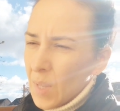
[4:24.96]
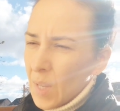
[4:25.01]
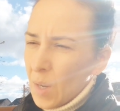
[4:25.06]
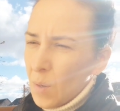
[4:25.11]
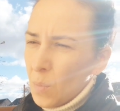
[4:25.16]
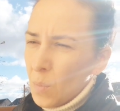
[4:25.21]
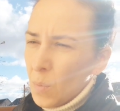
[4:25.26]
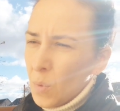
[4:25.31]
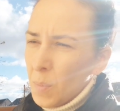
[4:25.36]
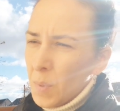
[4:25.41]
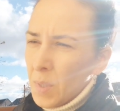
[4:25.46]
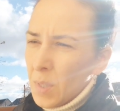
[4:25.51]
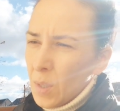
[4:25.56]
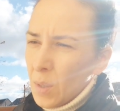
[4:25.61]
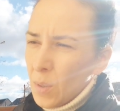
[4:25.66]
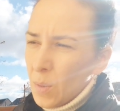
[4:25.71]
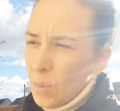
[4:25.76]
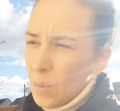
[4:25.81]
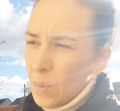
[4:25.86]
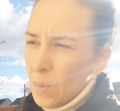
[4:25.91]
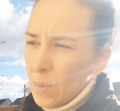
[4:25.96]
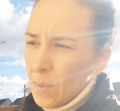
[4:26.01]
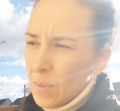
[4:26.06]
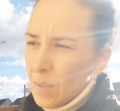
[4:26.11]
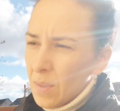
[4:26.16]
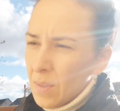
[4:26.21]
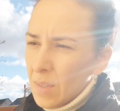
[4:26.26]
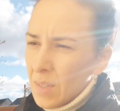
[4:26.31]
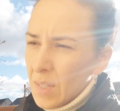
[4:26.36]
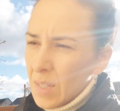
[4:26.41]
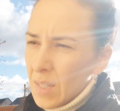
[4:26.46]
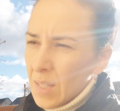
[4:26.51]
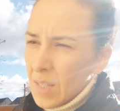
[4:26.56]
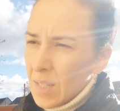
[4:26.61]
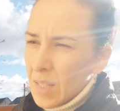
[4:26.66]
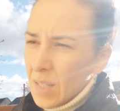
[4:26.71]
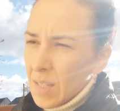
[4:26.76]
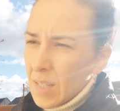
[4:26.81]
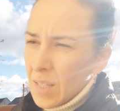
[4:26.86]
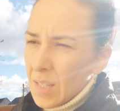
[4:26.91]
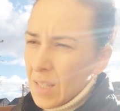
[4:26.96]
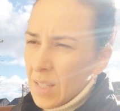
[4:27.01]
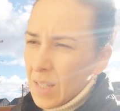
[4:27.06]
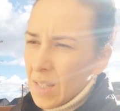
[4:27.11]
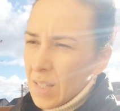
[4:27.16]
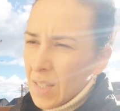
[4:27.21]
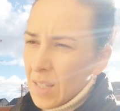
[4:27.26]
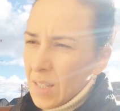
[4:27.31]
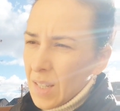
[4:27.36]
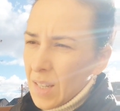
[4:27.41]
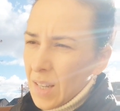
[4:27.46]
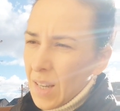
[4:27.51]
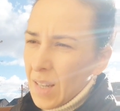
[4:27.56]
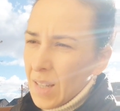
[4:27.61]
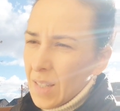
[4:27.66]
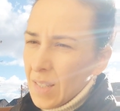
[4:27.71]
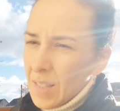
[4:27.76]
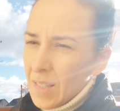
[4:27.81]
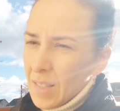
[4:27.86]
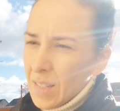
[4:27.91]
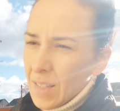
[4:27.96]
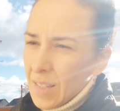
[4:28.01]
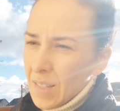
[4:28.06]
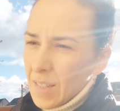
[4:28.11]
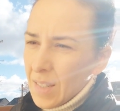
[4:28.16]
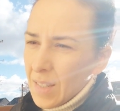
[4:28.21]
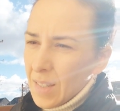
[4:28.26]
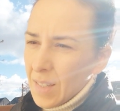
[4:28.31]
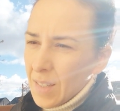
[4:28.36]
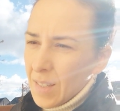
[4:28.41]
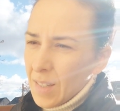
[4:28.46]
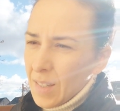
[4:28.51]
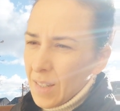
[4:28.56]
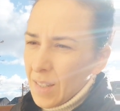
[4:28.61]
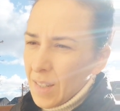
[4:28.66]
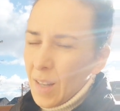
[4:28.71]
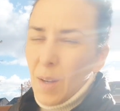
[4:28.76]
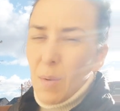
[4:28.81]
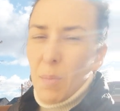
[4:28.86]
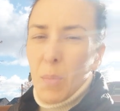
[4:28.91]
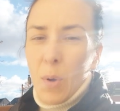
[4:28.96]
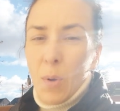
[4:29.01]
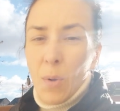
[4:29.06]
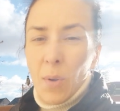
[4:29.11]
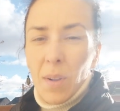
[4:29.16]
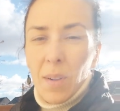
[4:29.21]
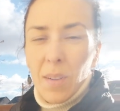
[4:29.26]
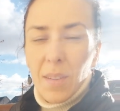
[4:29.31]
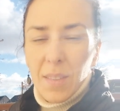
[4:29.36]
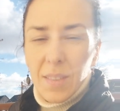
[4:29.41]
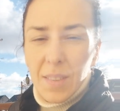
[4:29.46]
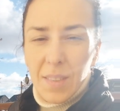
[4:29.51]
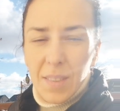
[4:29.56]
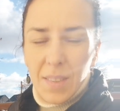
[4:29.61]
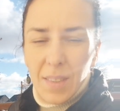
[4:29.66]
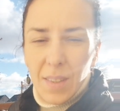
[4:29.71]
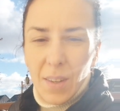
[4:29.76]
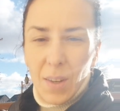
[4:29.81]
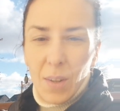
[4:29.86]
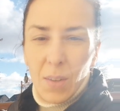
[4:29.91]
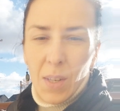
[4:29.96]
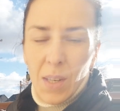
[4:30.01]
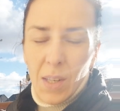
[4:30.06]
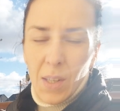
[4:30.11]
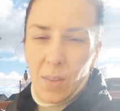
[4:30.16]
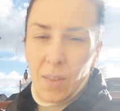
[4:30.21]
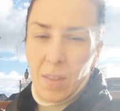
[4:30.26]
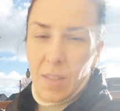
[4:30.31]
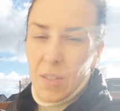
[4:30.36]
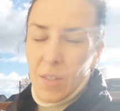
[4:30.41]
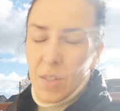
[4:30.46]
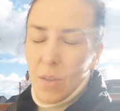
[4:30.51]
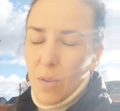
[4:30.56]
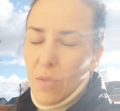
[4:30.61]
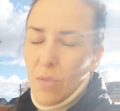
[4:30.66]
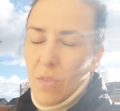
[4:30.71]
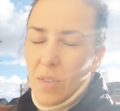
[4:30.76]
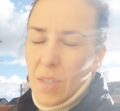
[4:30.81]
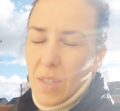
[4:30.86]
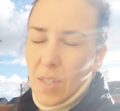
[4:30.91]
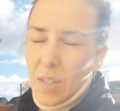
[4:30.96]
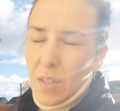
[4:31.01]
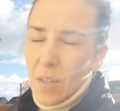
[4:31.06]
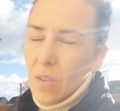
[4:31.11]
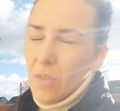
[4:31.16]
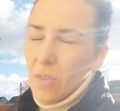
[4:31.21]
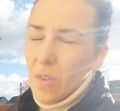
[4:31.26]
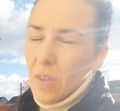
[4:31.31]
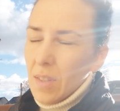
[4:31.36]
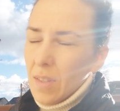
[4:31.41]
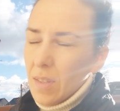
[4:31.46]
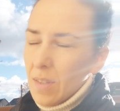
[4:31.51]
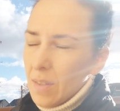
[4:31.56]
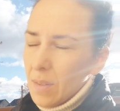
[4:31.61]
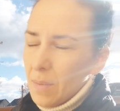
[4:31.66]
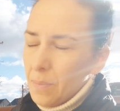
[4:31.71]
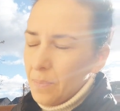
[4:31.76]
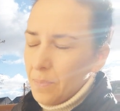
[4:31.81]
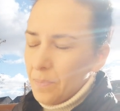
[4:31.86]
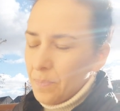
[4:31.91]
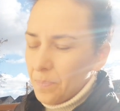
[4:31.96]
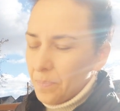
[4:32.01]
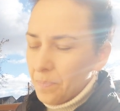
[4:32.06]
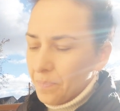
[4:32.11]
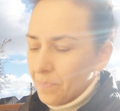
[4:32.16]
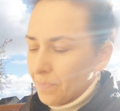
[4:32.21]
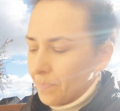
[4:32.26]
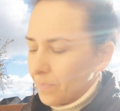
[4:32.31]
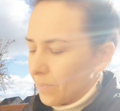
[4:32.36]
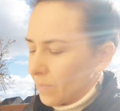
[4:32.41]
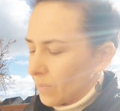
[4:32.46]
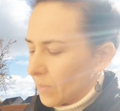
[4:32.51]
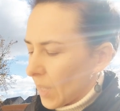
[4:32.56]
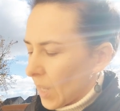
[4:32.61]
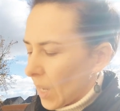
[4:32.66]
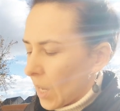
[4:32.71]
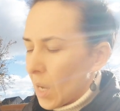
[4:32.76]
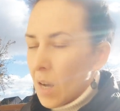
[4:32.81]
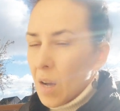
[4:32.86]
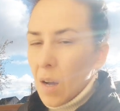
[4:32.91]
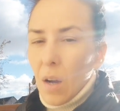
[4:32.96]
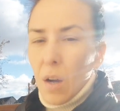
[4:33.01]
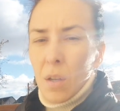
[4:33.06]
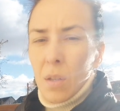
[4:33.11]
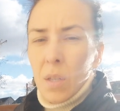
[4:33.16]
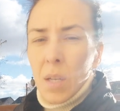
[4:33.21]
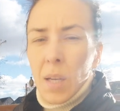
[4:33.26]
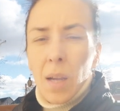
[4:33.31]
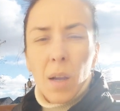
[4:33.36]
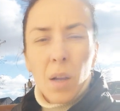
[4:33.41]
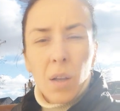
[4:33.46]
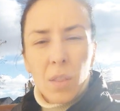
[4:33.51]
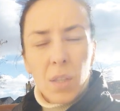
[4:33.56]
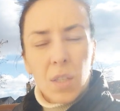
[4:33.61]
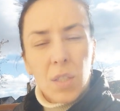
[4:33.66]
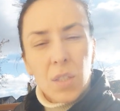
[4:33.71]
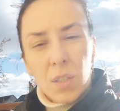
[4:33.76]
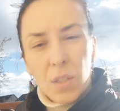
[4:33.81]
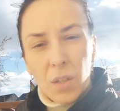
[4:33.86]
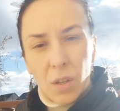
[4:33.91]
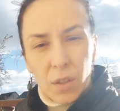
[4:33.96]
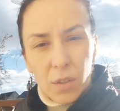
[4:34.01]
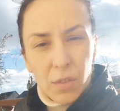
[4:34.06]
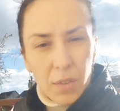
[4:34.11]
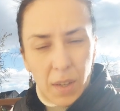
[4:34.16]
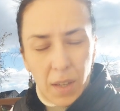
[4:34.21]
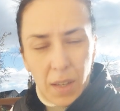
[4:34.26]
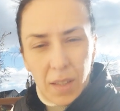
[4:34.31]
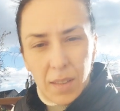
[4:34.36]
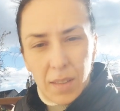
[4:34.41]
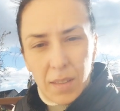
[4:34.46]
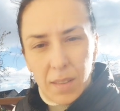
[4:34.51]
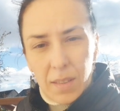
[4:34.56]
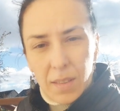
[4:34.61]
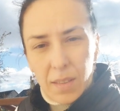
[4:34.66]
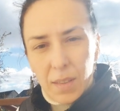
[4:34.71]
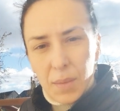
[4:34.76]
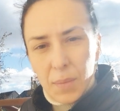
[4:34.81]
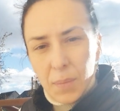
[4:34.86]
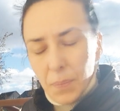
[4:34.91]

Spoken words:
A woman who has her morals only on the surface. Only on the surface.